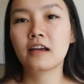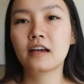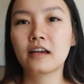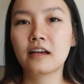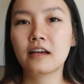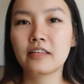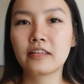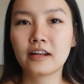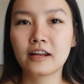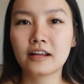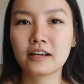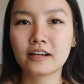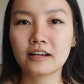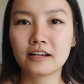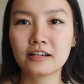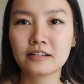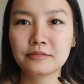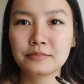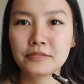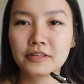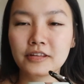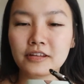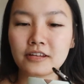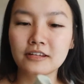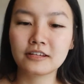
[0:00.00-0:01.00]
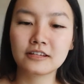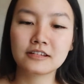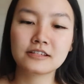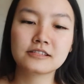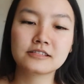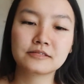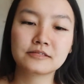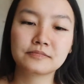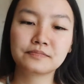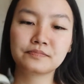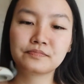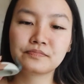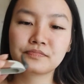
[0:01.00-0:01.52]
then I got him
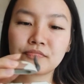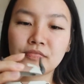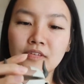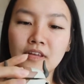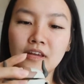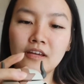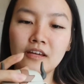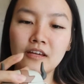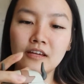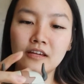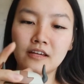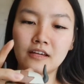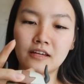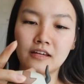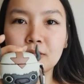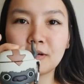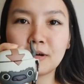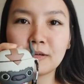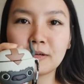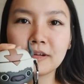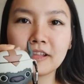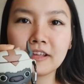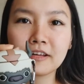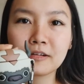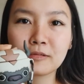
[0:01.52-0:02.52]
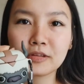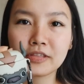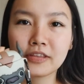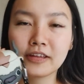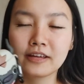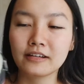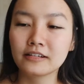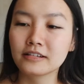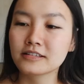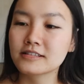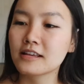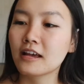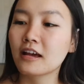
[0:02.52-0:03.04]
this. You're probably like, what the
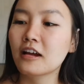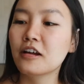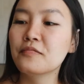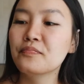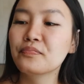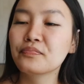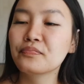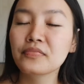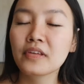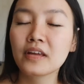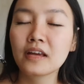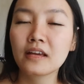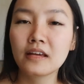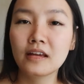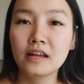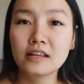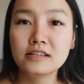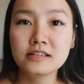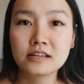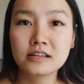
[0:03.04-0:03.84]
hell is that? It's